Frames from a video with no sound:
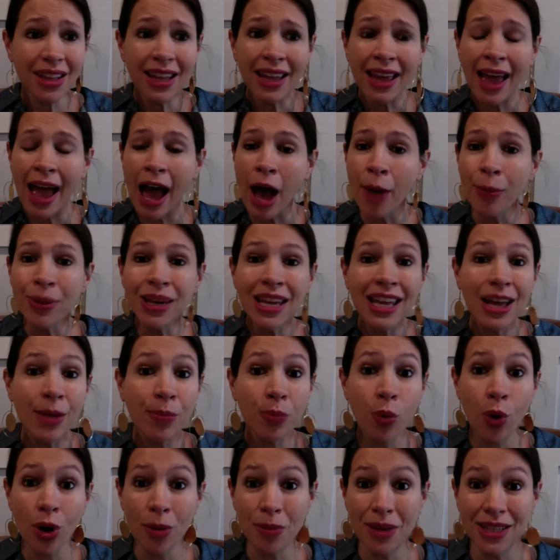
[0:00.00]
How many
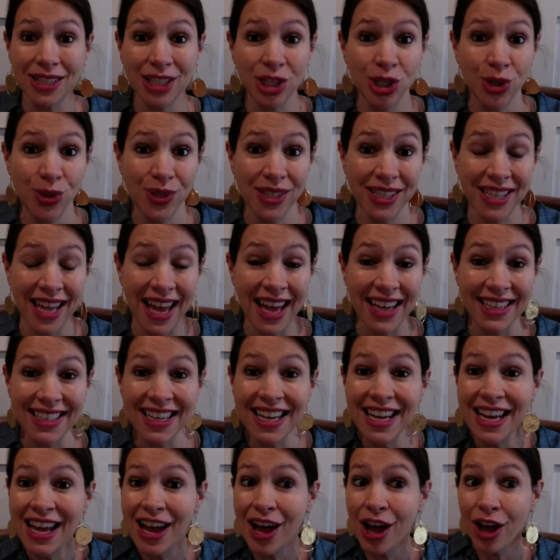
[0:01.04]
appointments did you set?
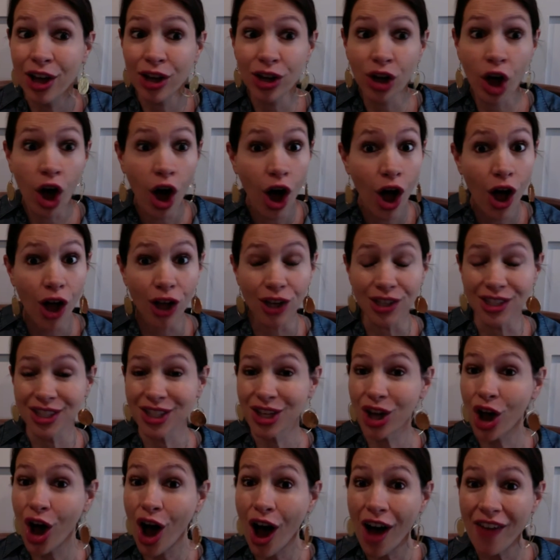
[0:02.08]
Calls,
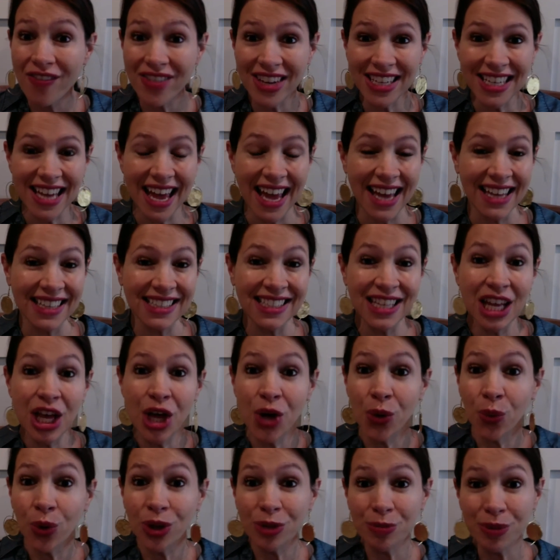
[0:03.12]
coffee dates
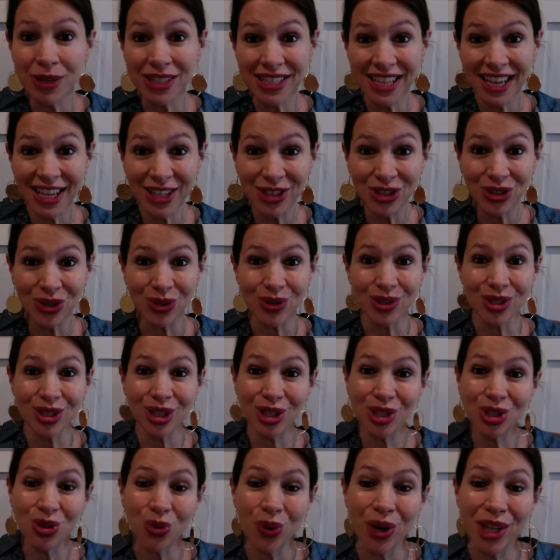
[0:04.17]
with potentials to
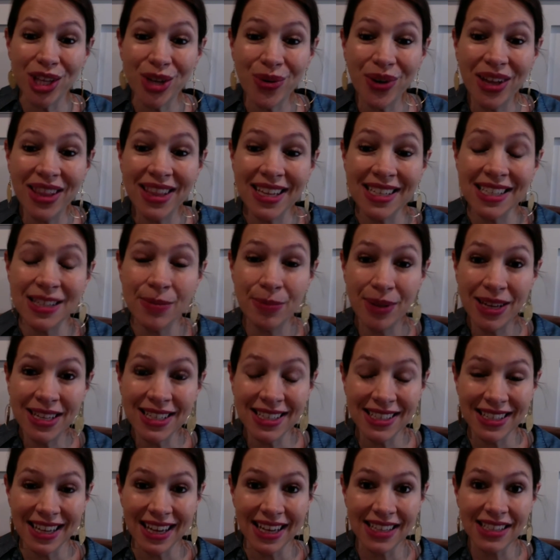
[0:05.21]
join you in this
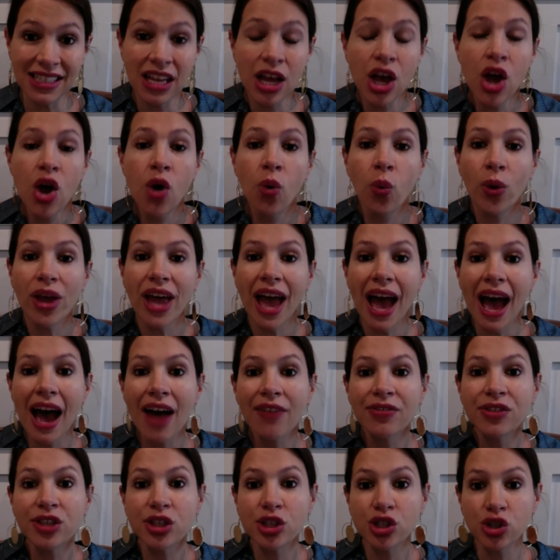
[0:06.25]
business. We
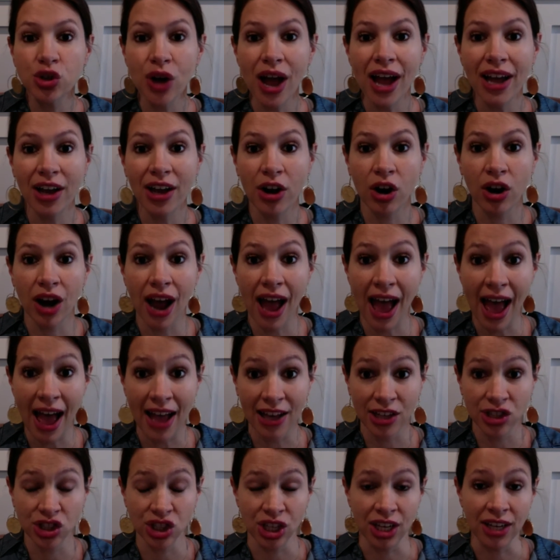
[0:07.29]
have to track our
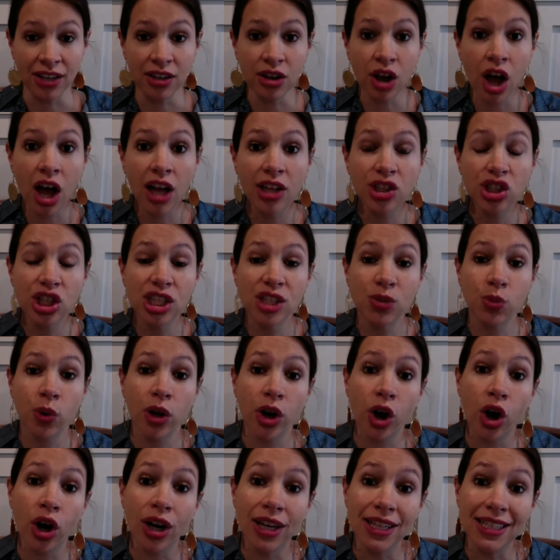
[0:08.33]
action, not just what
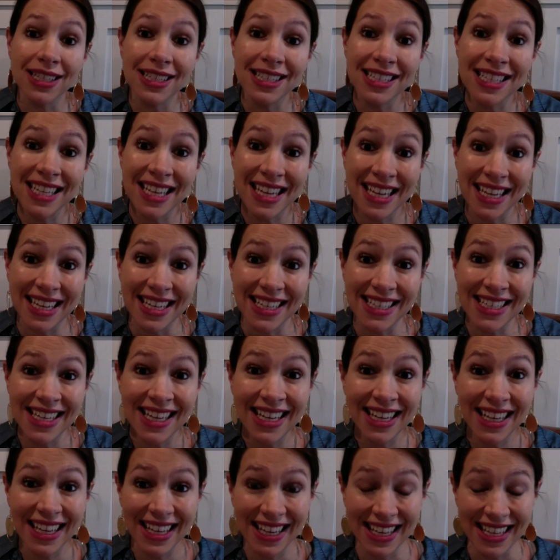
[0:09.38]
our intent
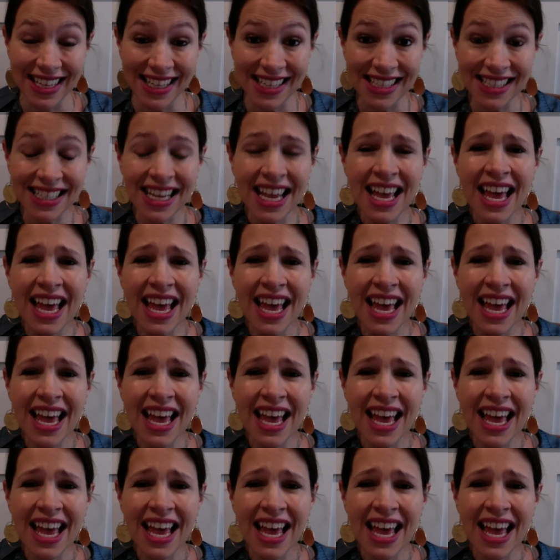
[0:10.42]
is.